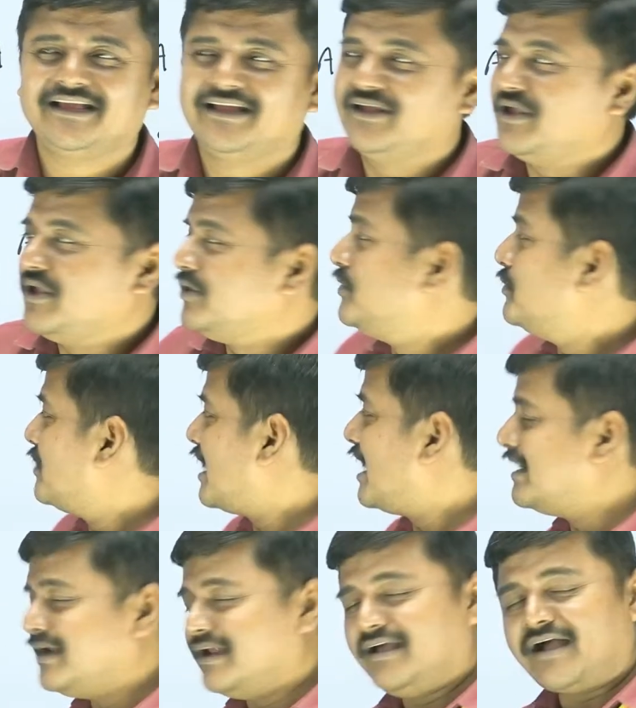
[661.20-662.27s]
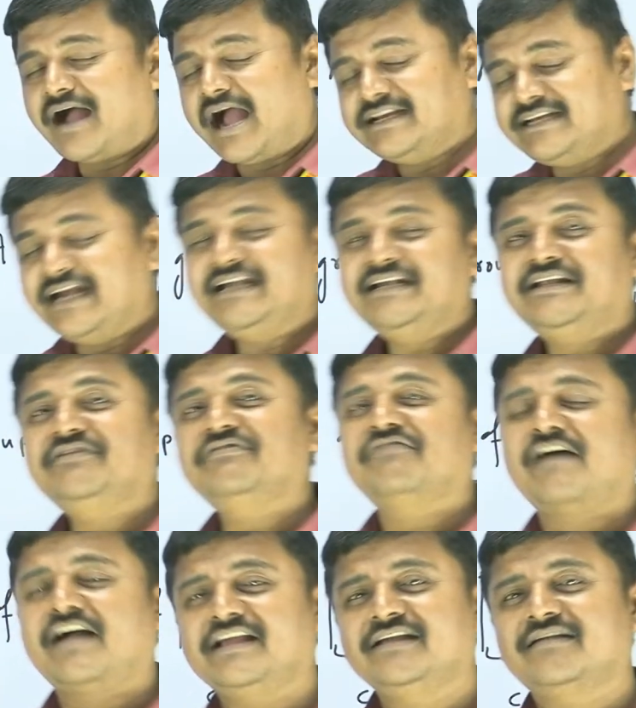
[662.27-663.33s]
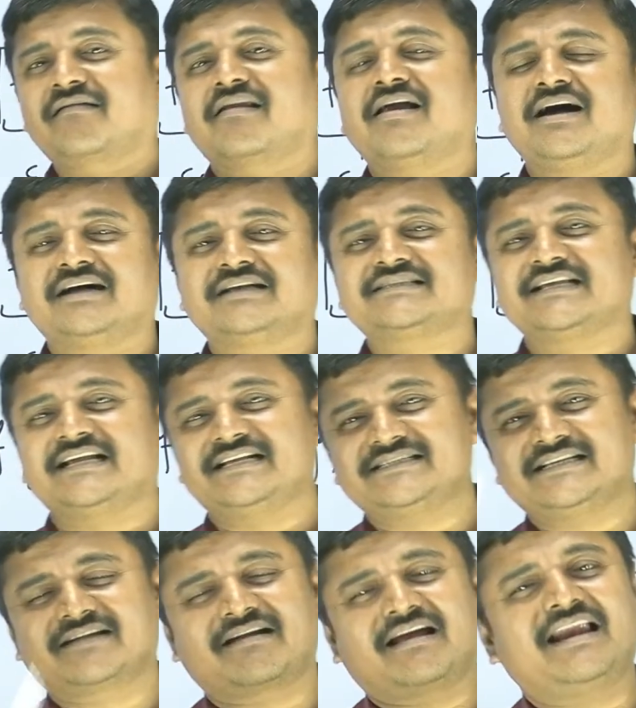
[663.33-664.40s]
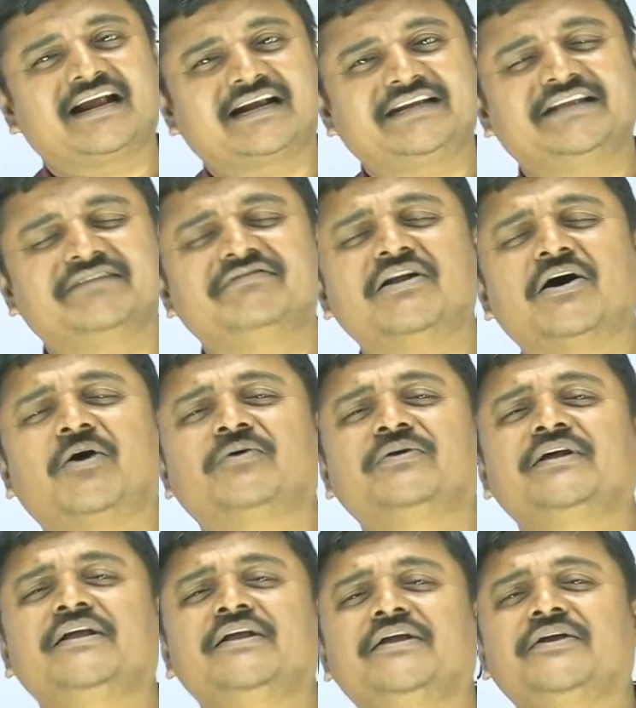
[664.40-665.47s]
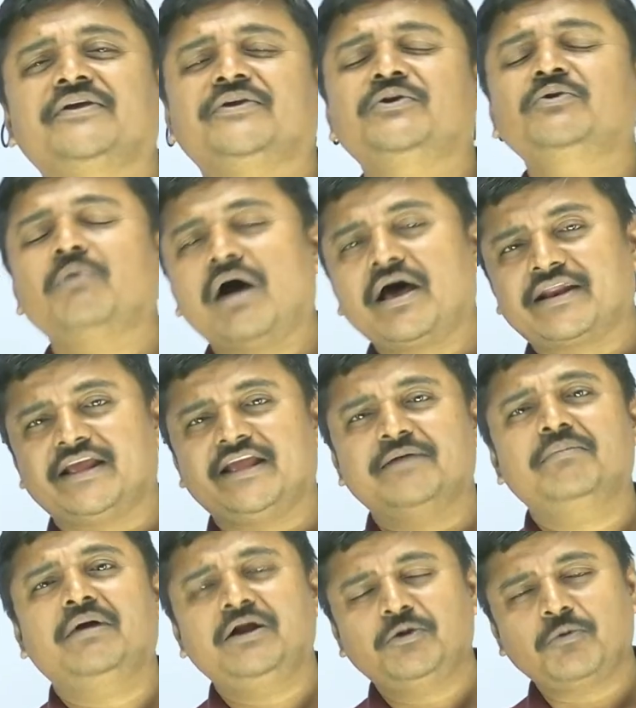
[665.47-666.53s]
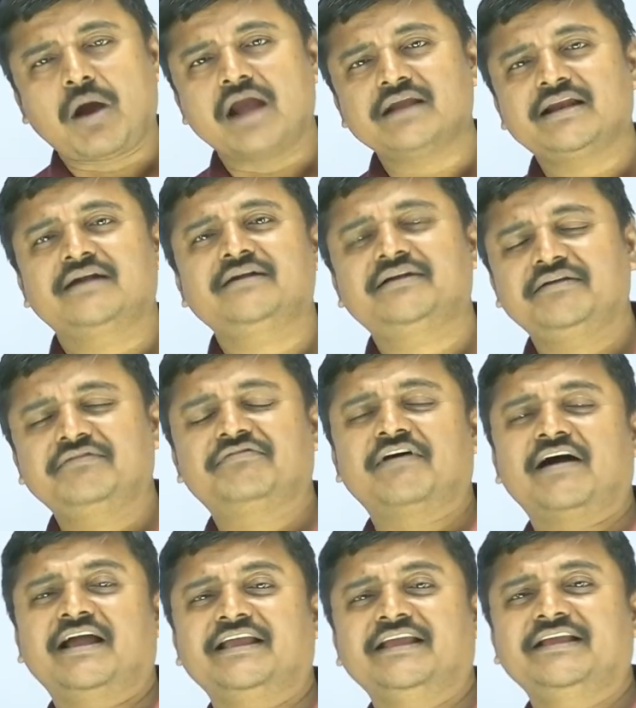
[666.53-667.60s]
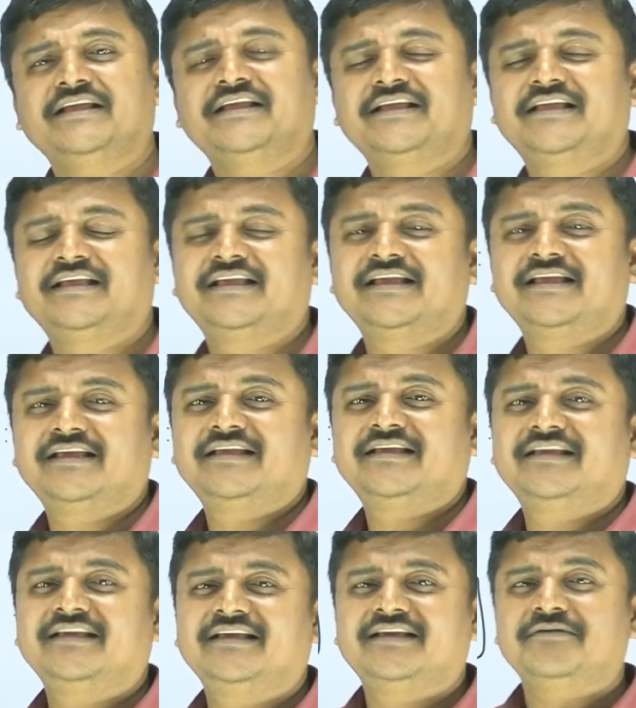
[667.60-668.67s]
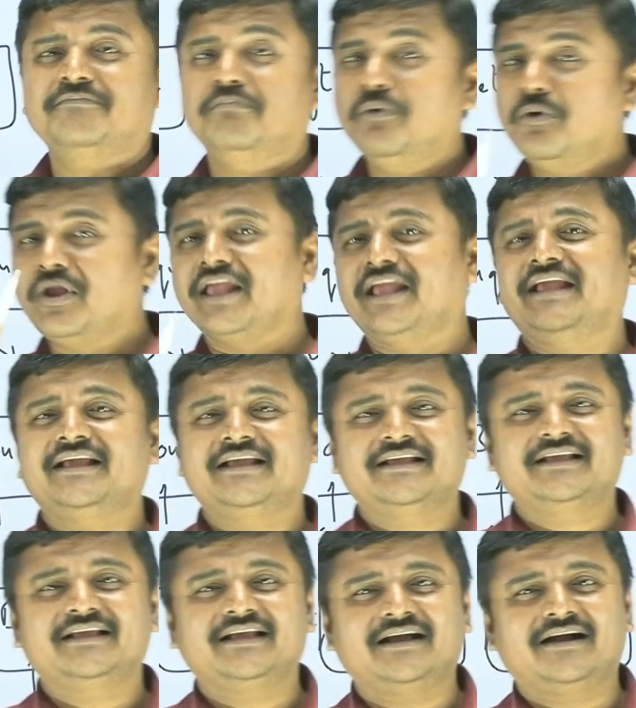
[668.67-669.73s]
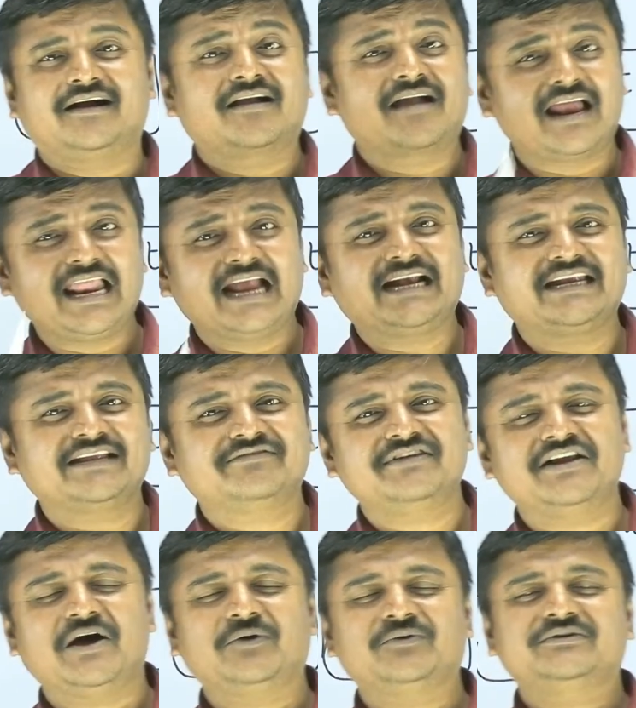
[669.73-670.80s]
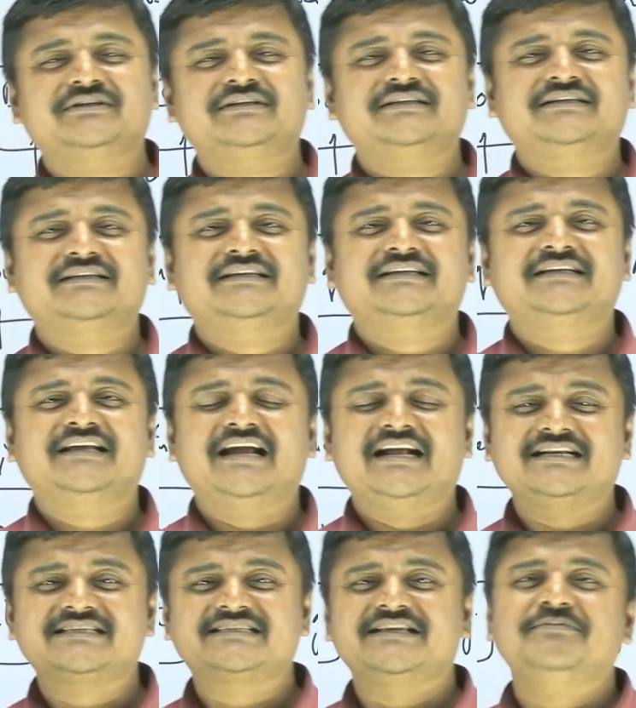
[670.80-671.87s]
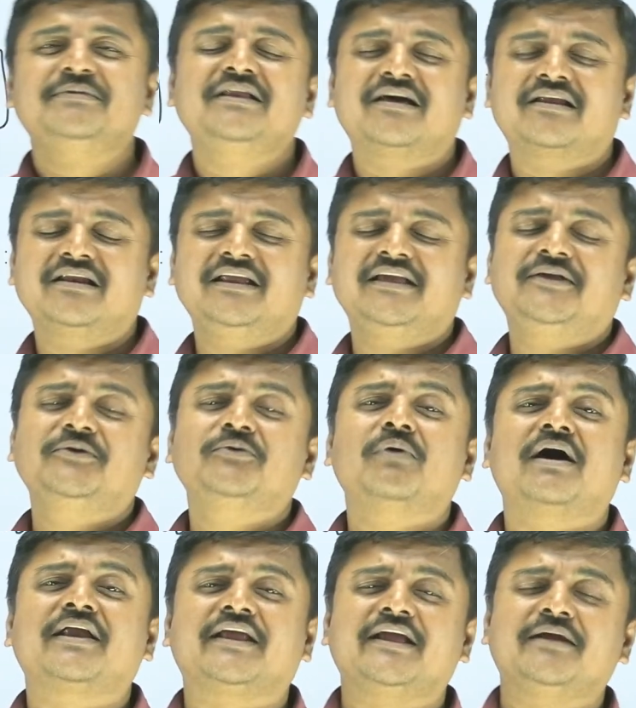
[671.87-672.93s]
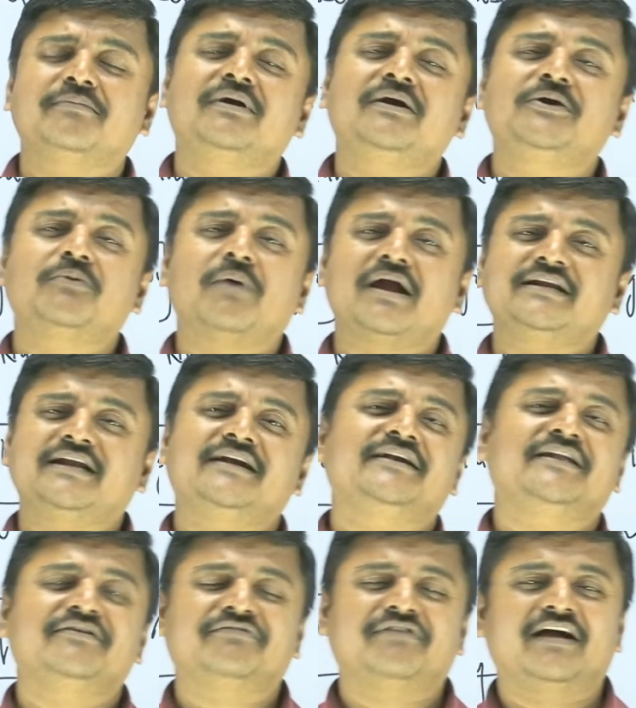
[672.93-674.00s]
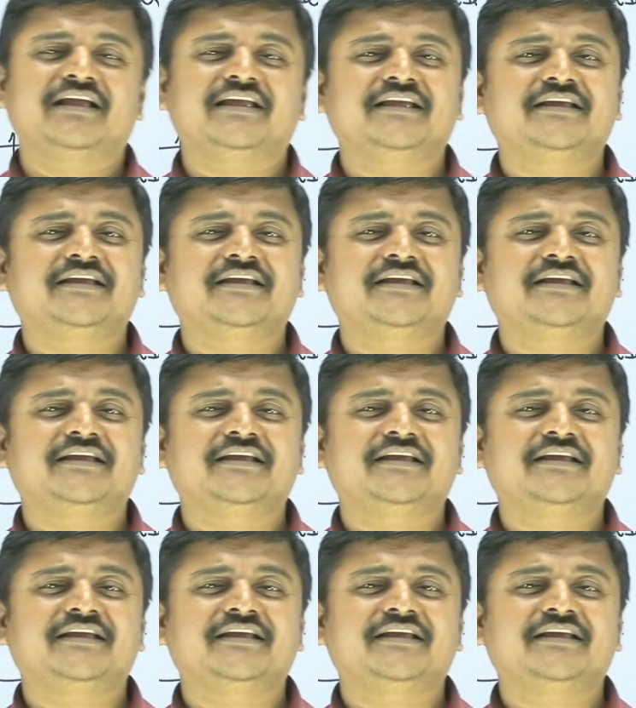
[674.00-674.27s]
you can identify class as a collective noun. You are able to identify bouquet a collective noun, and similarly you are able to identify